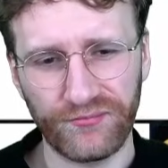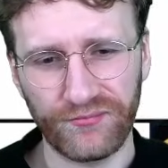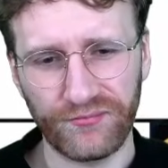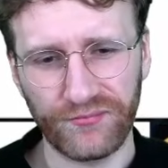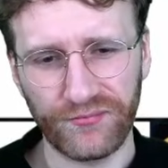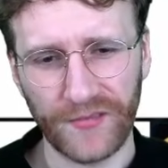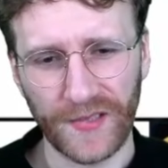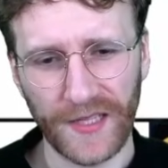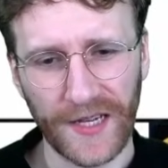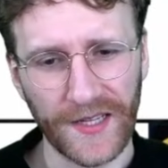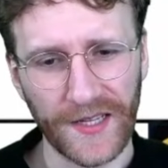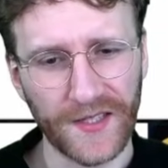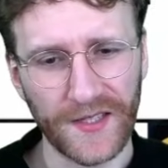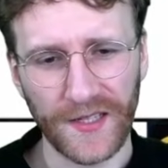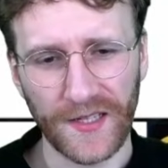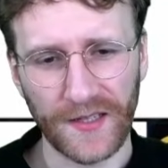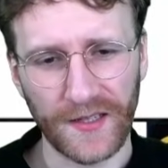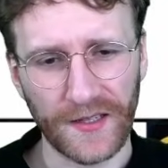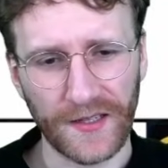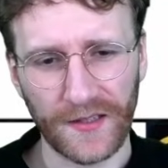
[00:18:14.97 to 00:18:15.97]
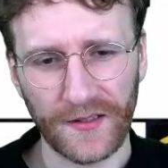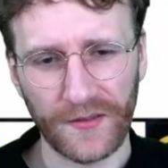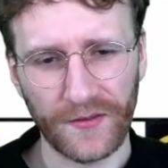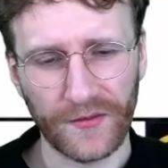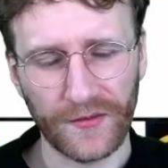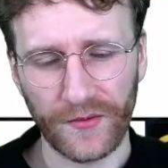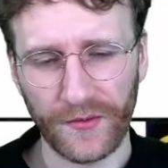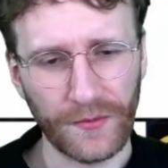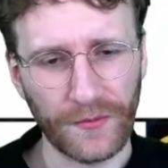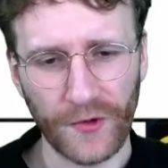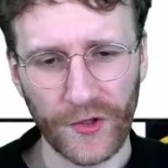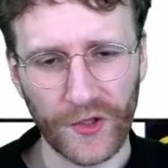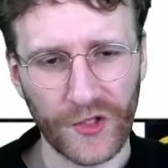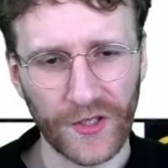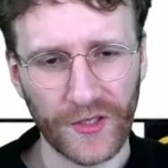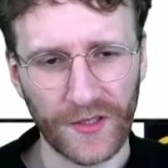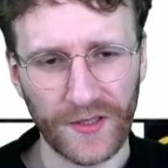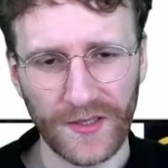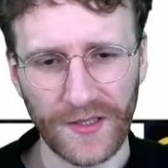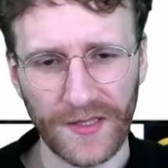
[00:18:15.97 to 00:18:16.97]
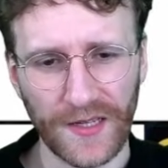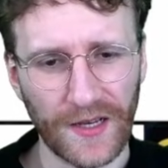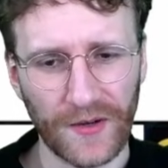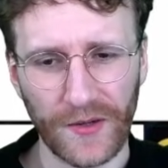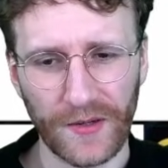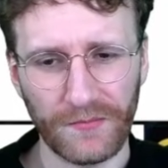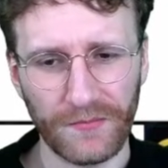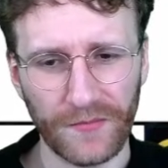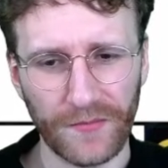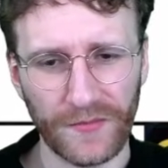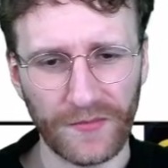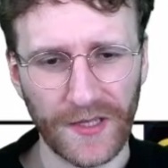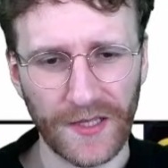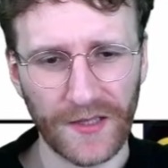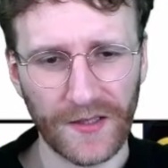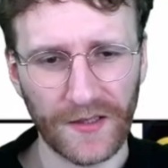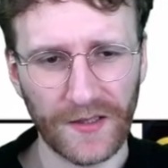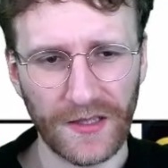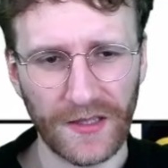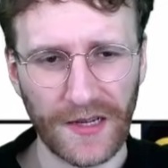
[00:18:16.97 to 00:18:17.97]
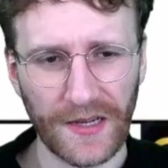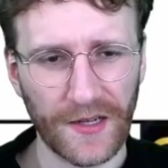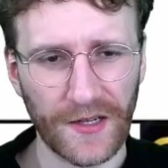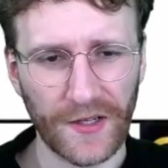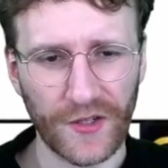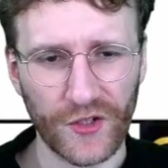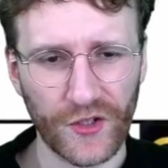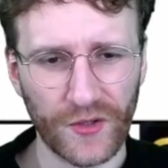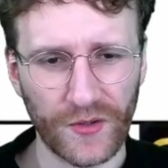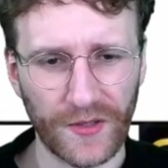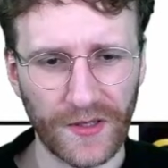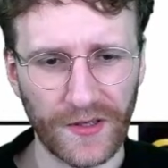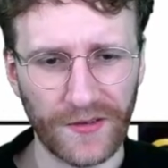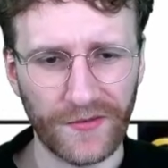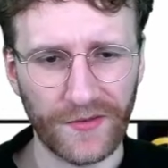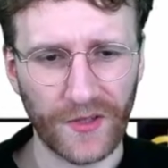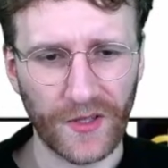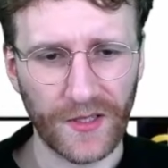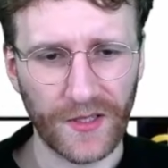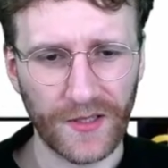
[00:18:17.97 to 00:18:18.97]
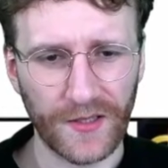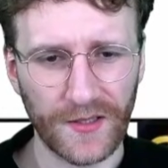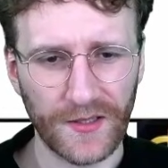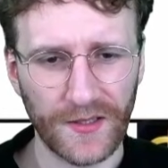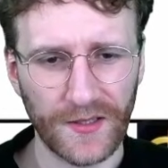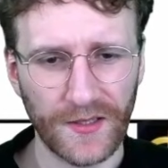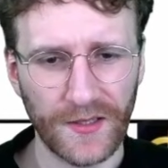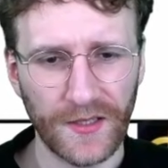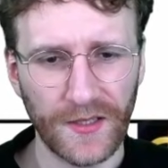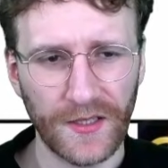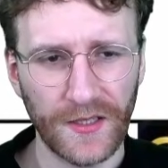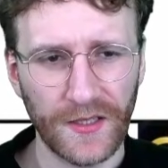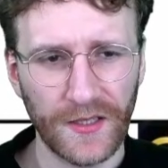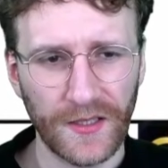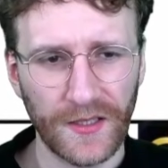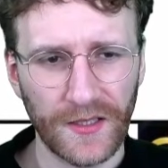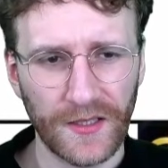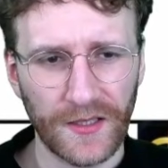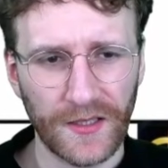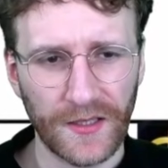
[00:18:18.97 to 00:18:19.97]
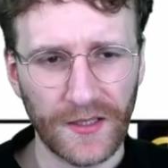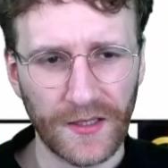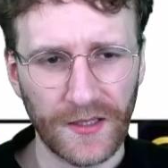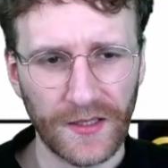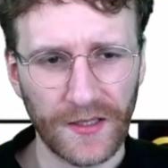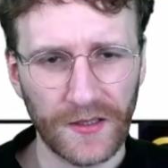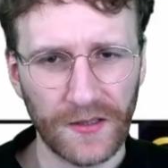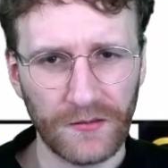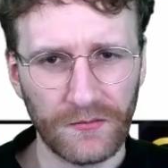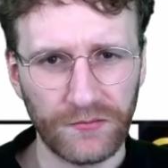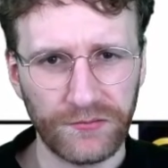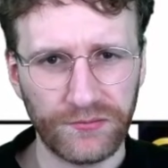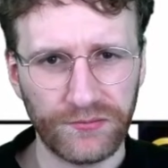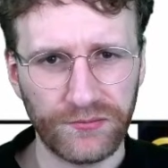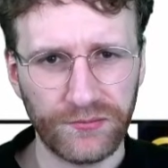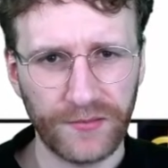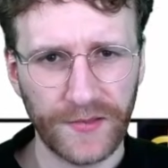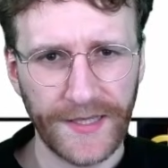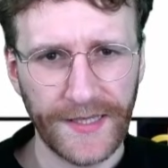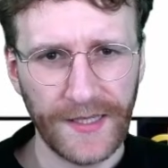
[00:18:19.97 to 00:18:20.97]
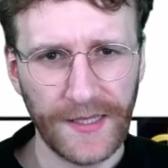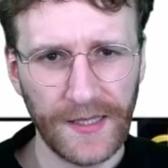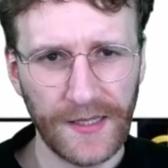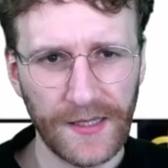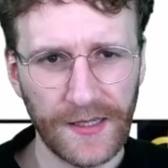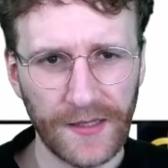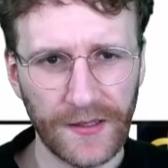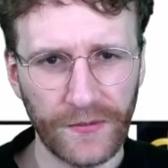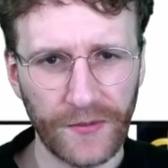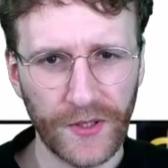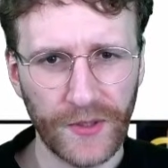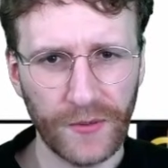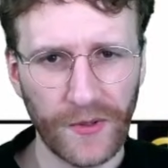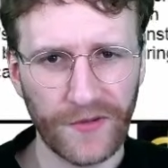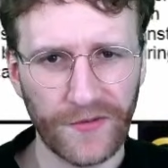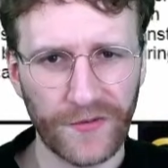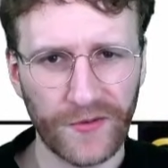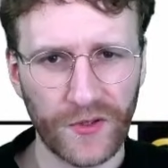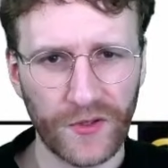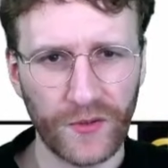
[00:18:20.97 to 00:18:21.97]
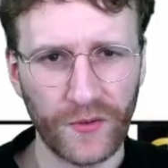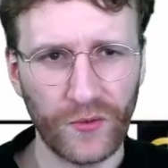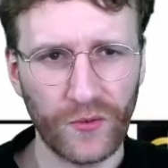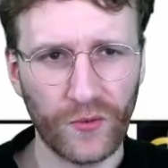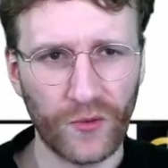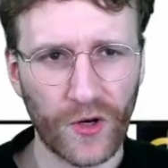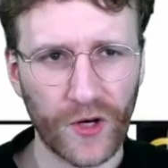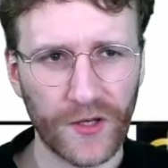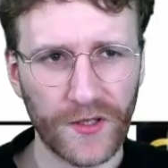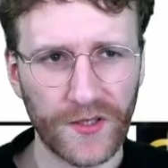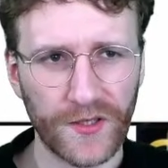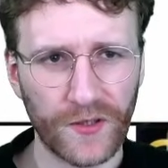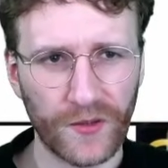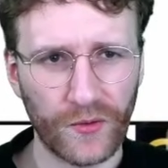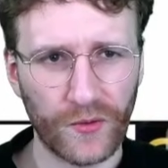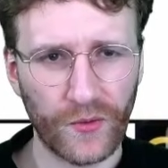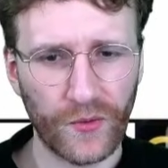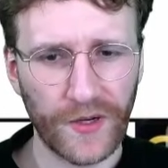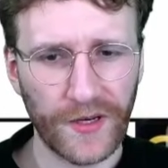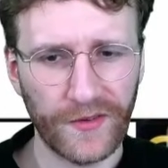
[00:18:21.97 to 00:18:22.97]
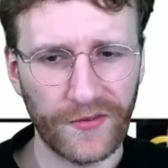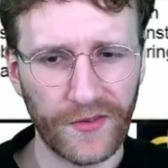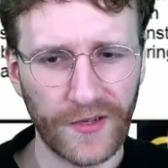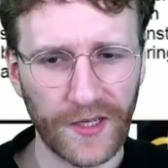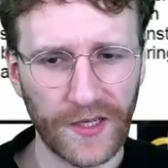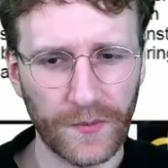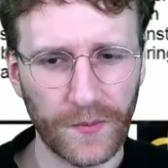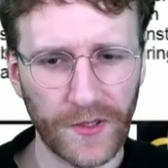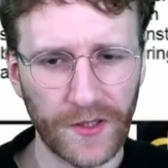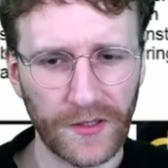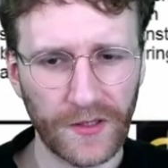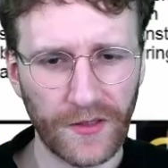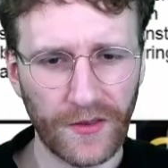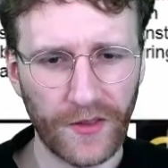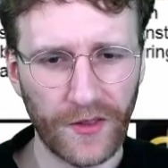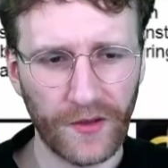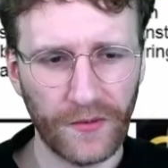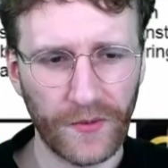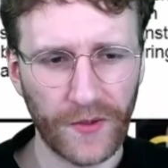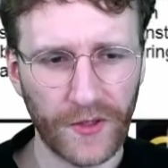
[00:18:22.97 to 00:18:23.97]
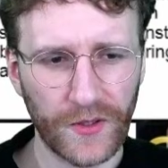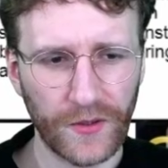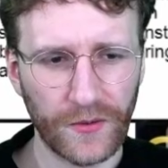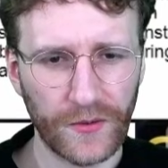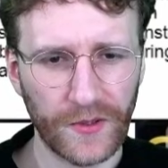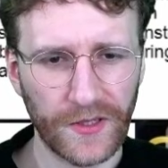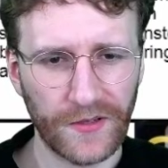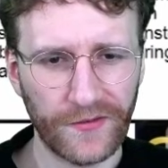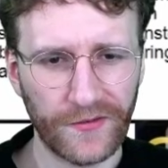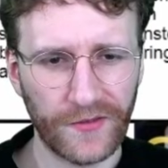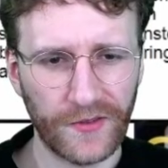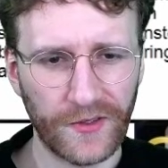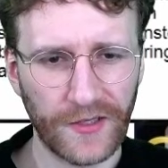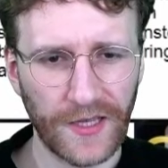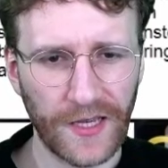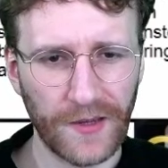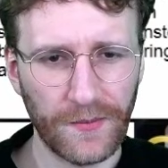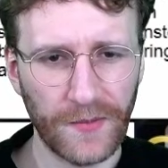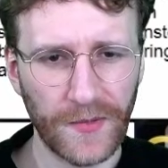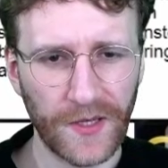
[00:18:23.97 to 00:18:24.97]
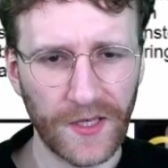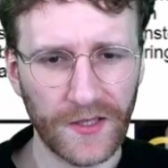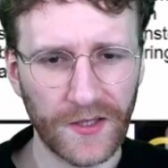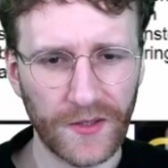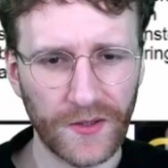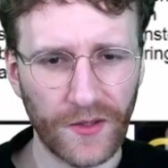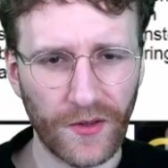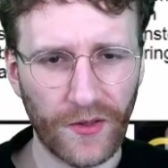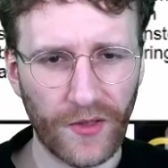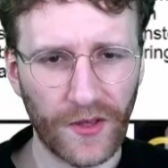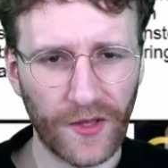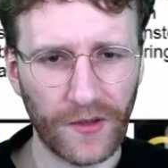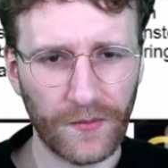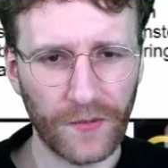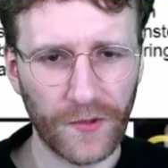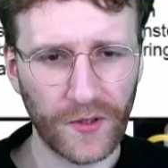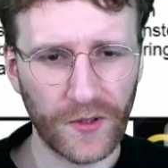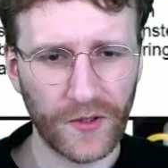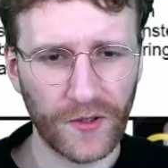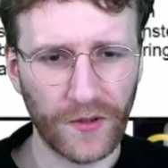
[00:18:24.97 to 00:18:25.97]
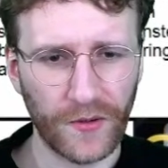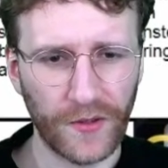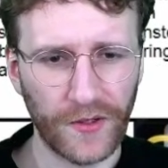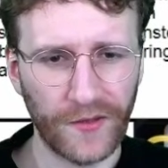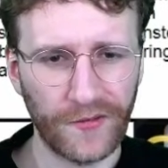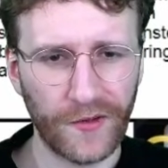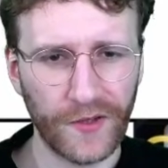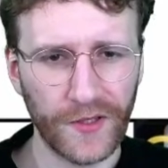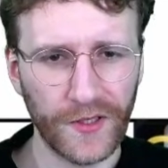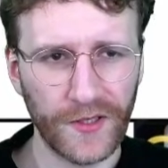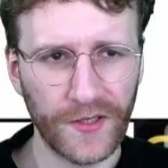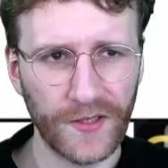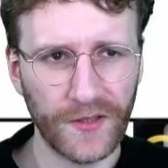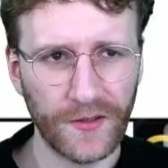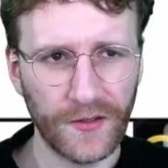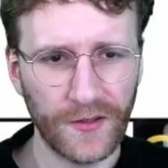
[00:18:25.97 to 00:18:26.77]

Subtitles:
In hindsight, like, if I'm watching this now, I'm like, yeah, I shouldn't have done this. Yeah, we do have 2 rocks in graveyard, but I think we don't have game yet, so I think I'm not going for this.